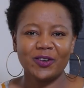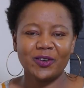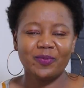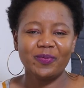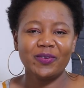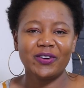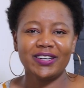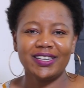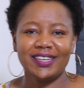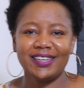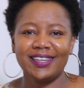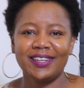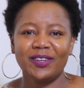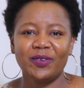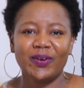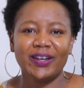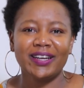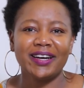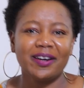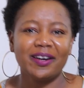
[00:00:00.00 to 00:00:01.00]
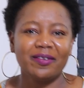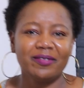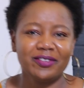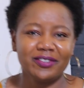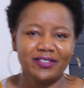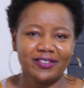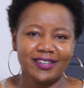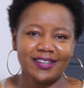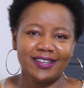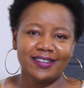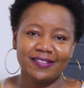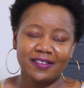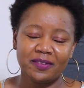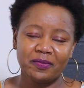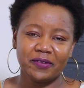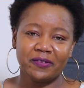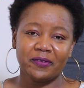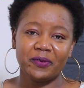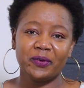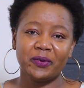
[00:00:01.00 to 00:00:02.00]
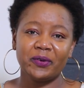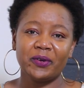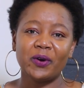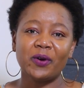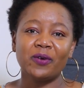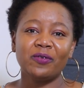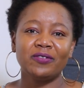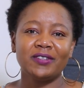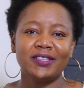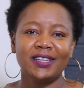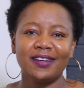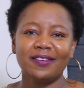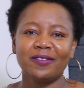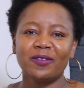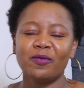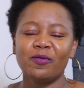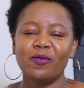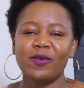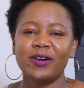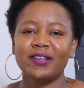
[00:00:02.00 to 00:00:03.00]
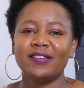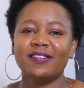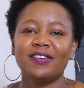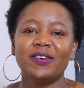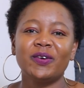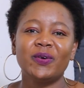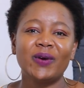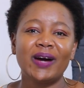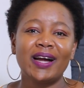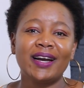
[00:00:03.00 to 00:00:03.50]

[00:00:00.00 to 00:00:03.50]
good morning and welcome to today's episode of Tales of Wanjiku.